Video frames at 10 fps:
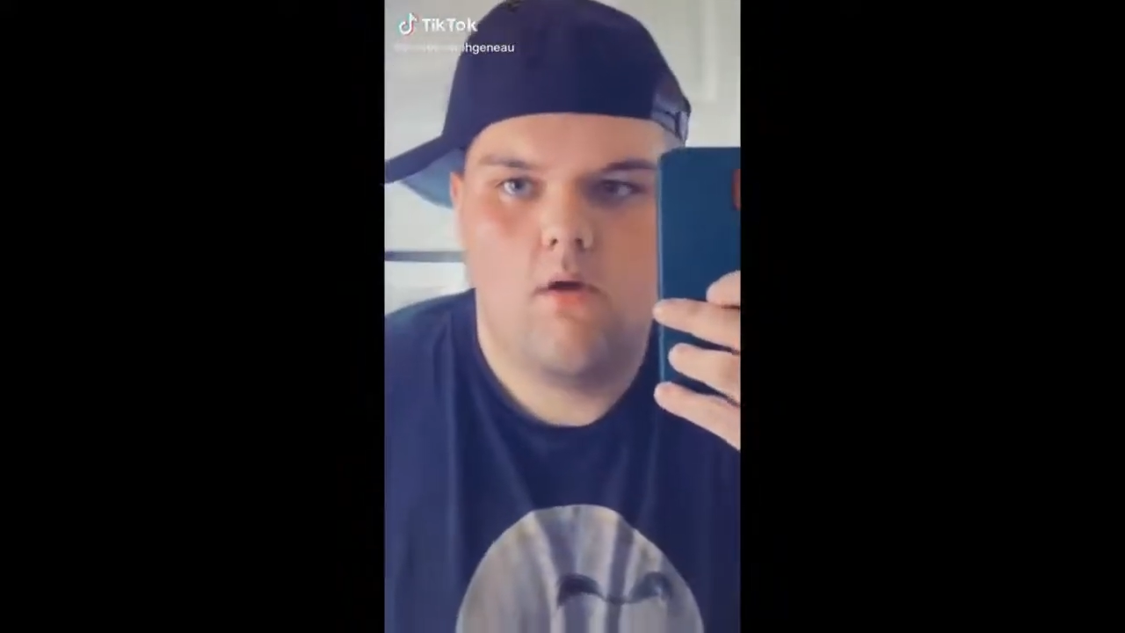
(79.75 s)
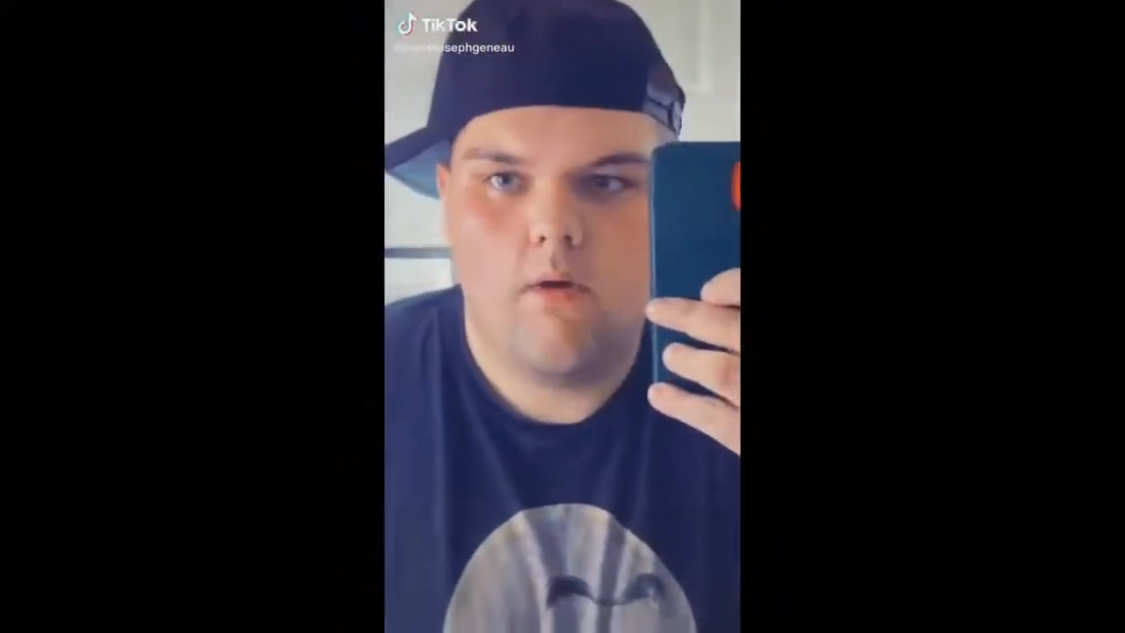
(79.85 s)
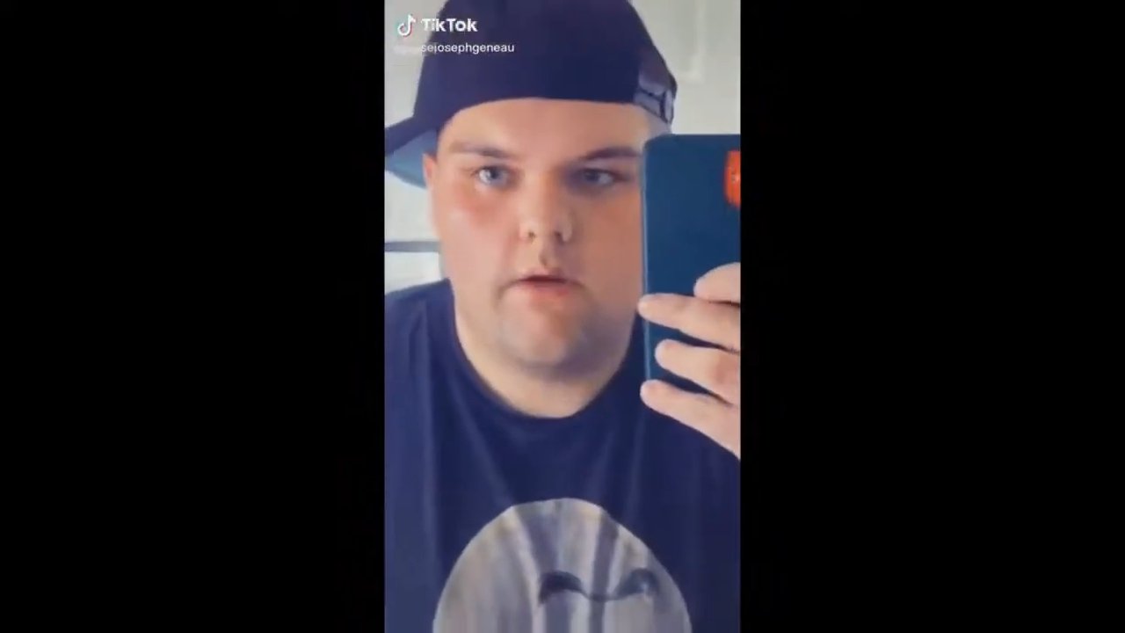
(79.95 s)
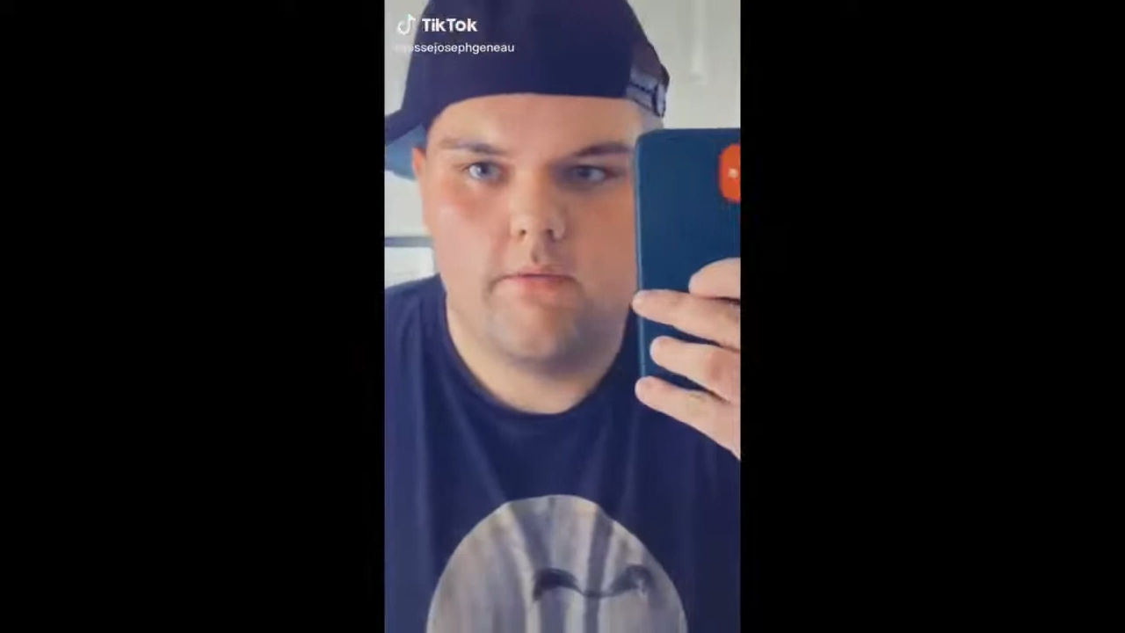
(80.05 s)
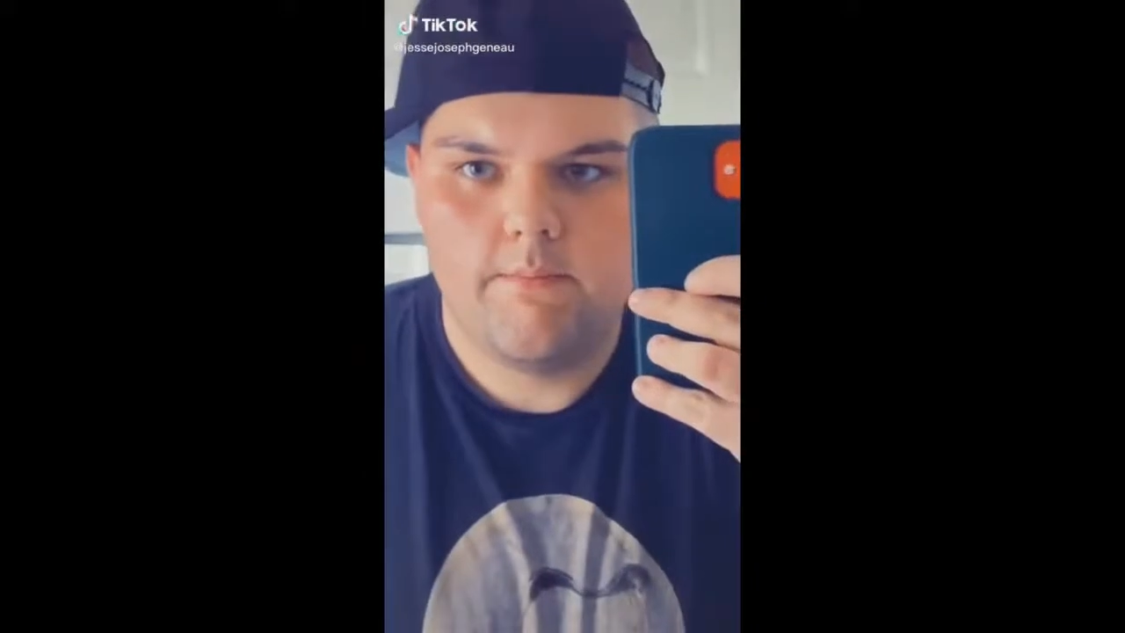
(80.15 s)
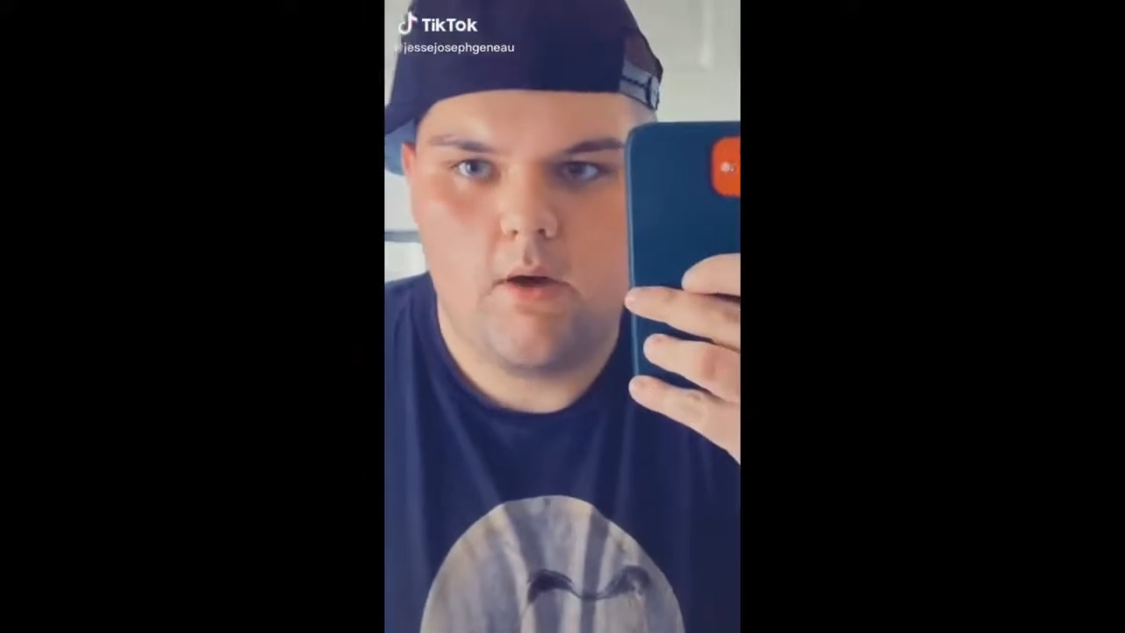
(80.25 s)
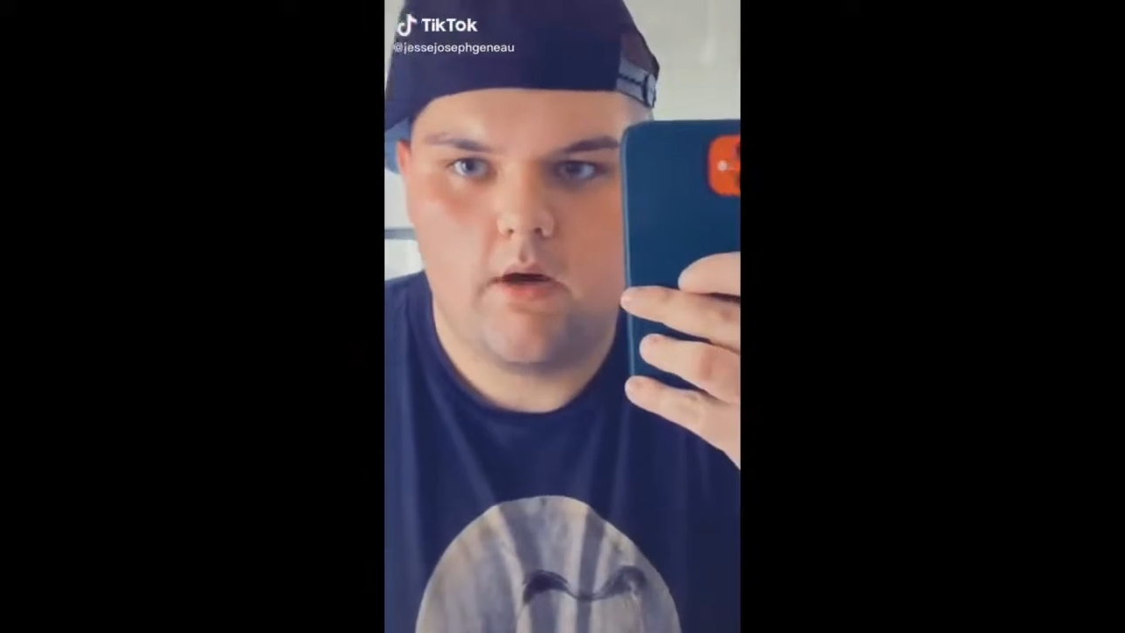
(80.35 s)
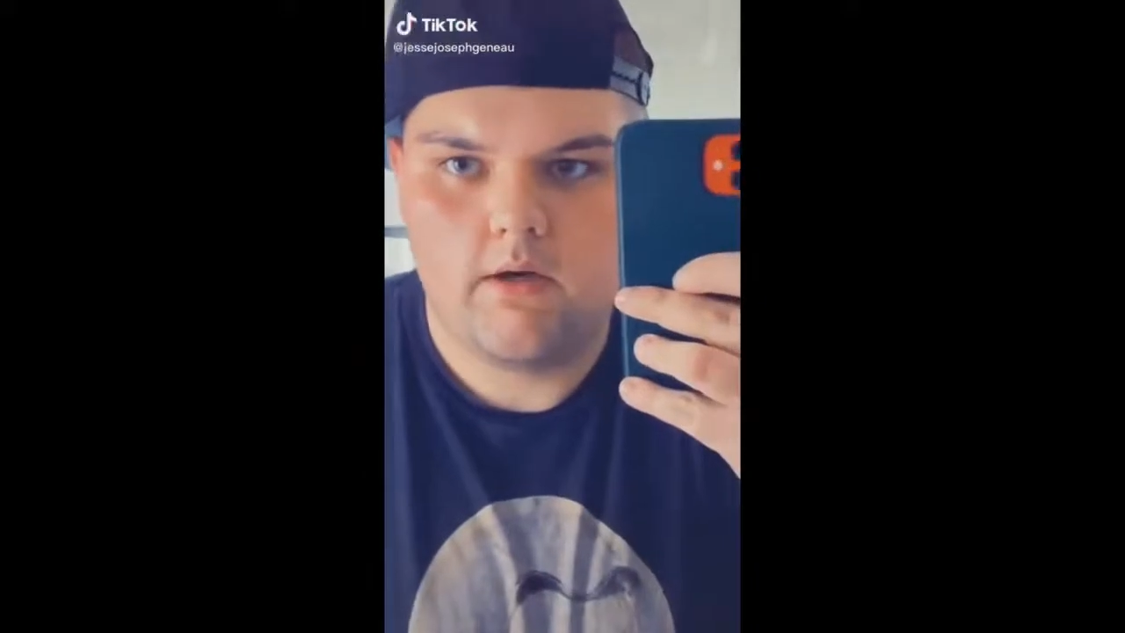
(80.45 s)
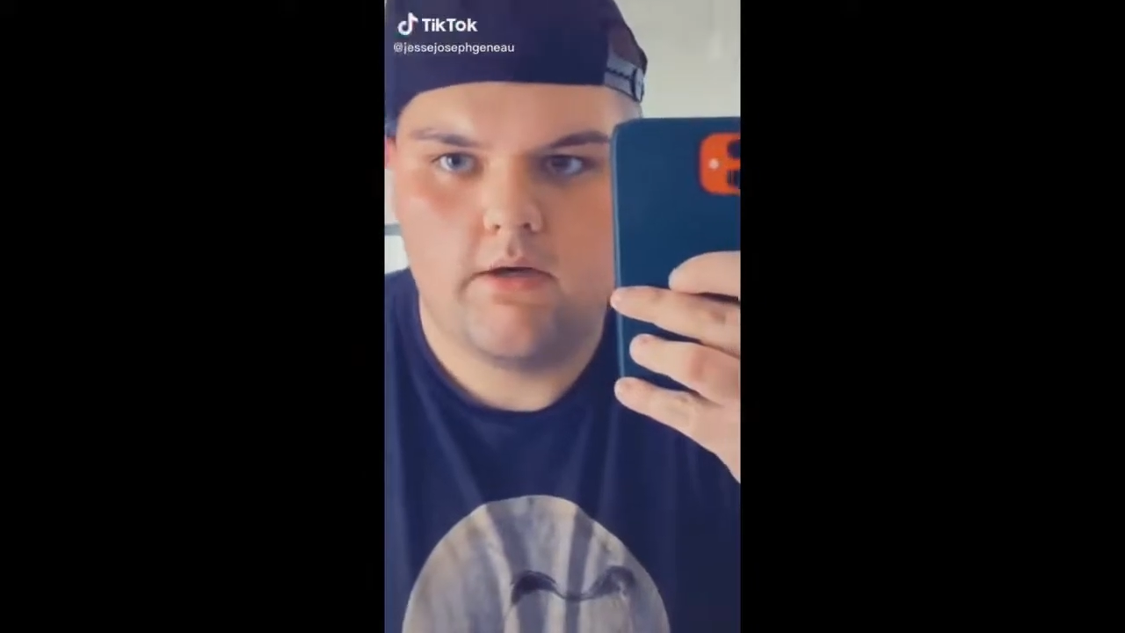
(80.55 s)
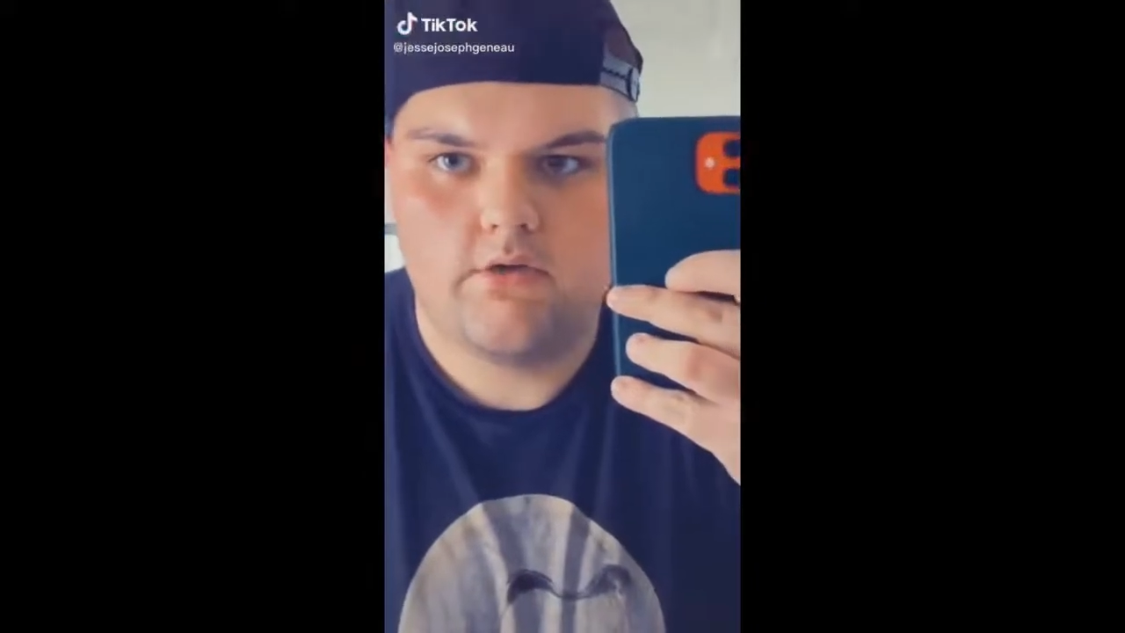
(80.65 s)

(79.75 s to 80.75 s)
Why do we park on